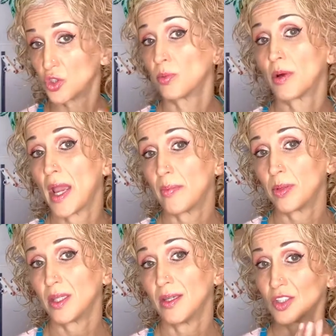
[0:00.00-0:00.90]

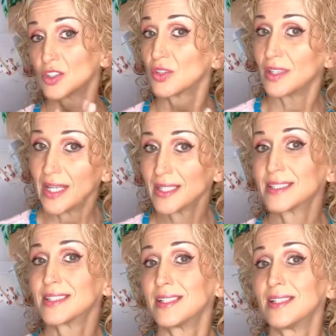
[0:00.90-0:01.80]
happy. So let's
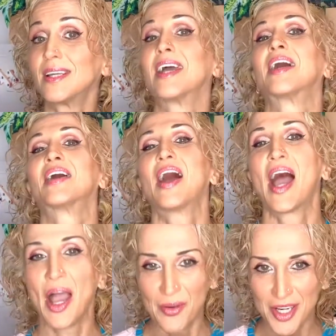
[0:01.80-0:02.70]
see
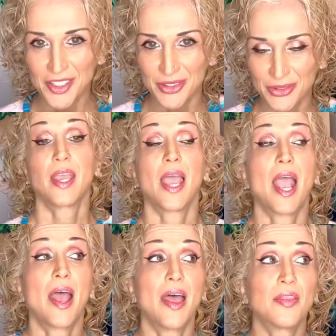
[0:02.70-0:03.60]
how I do.
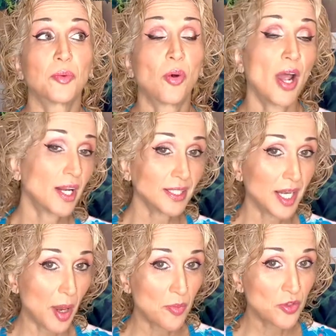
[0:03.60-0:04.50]
And the product that
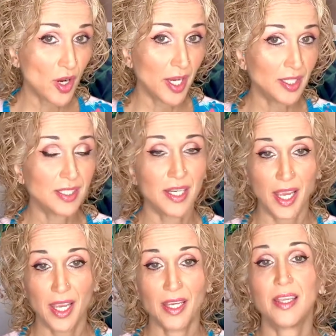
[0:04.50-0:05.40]
I'm trying
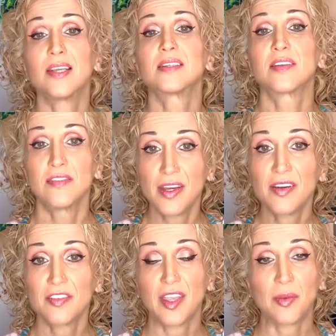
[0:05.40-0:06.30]
today is the very
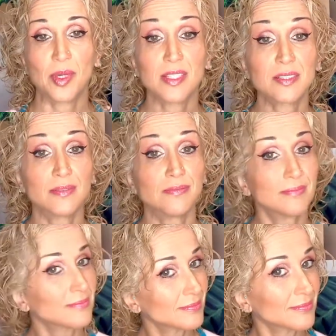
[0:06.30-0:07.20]
famous
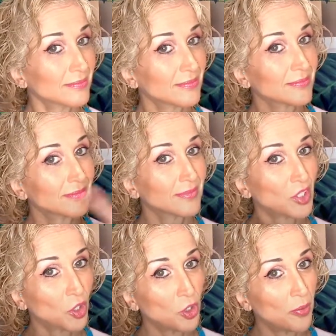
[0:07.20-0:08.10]

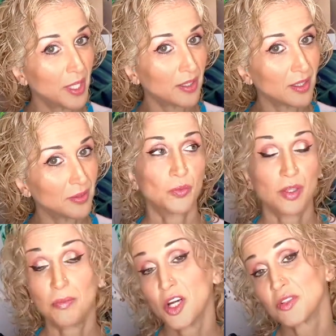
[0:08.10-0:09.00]
Curl Maker with
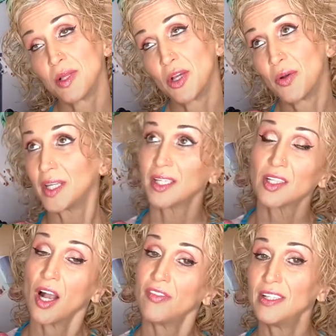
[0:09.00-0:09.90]
marshmallow and
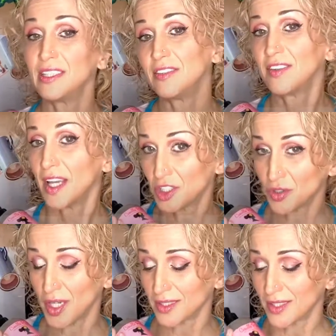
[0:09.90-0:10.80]
agave leaf
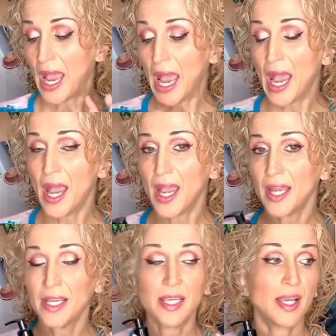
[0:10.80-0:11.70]
extract.
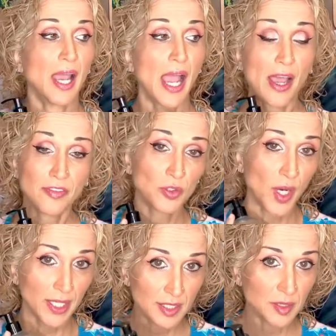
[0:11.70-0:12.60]
I have
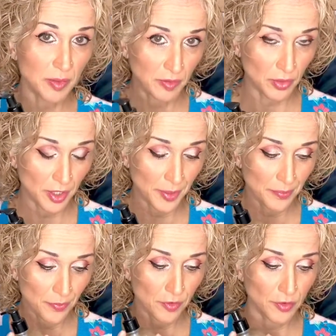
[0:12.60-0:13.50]
tried this before.
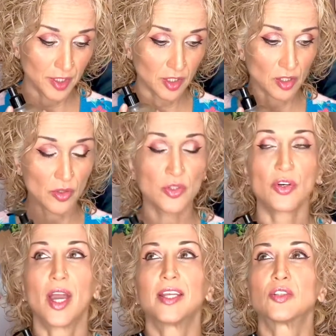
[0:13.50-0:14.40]
Full disclosure,
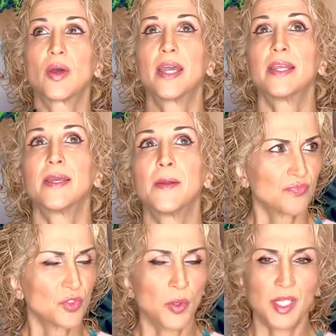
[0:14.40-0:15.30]
I tried it
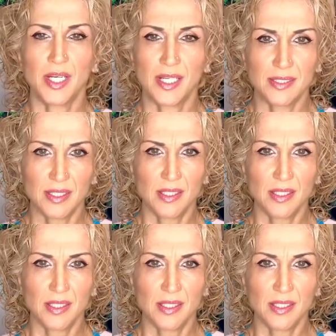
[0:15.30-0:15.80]
2019.